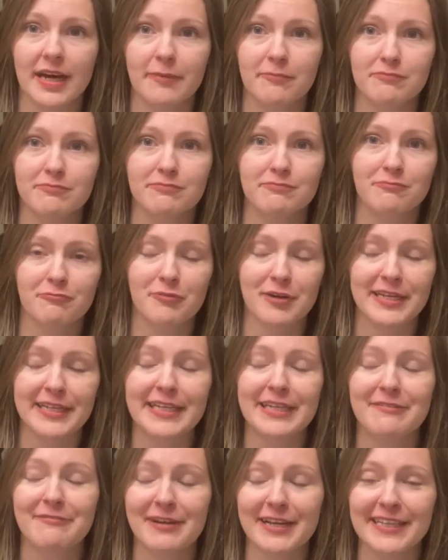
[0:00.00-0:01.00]
I'm
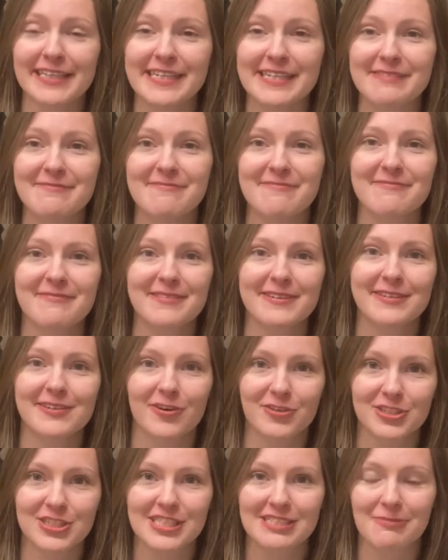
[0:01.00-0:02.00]
really
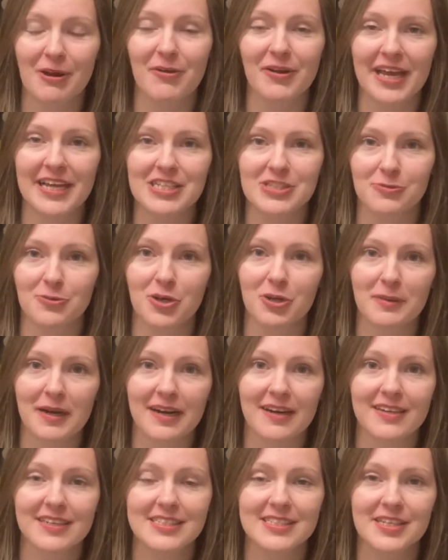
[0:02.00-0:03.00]
conscious about getting swirl
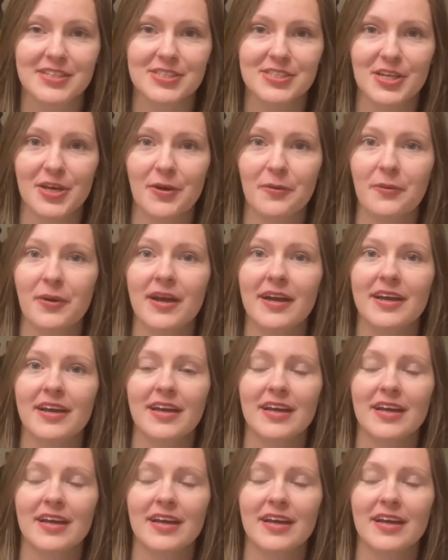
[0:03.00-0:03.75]
marks, so